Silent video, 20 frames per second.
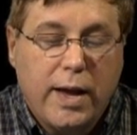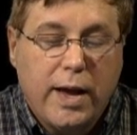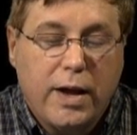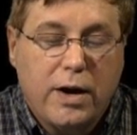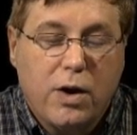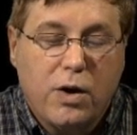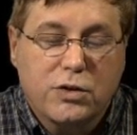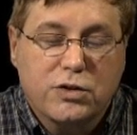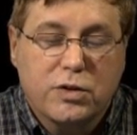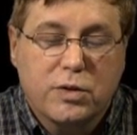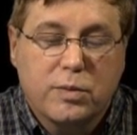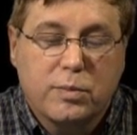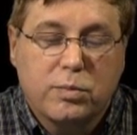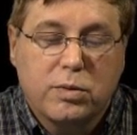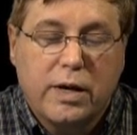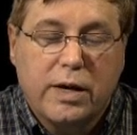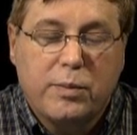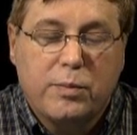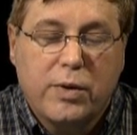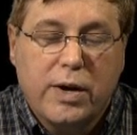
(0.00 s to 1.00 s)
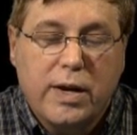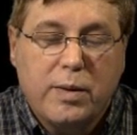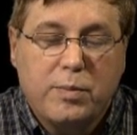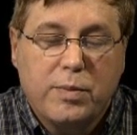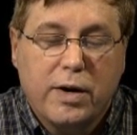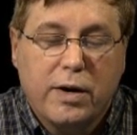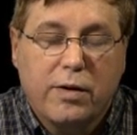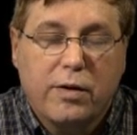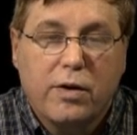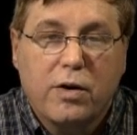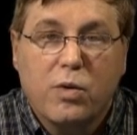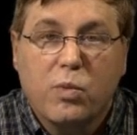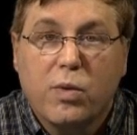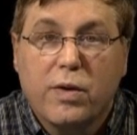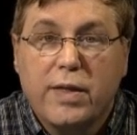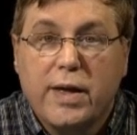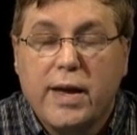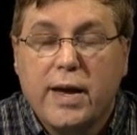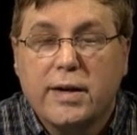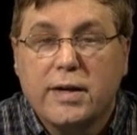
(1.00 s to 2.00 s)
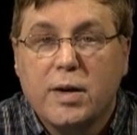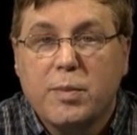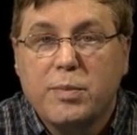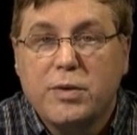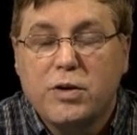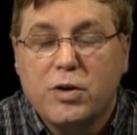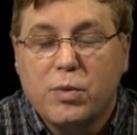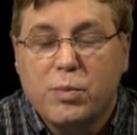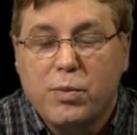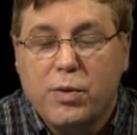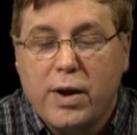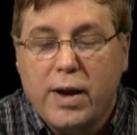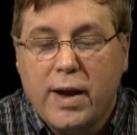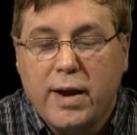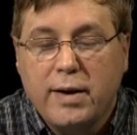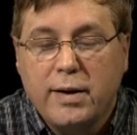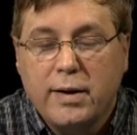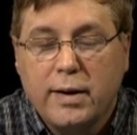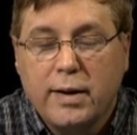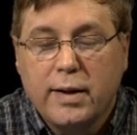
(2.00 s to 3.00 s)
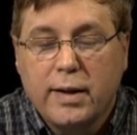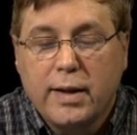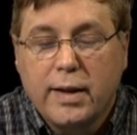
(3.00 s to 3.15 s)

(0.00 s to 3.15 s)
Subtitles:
and also the blood-brain barrier, where they end up in your brain,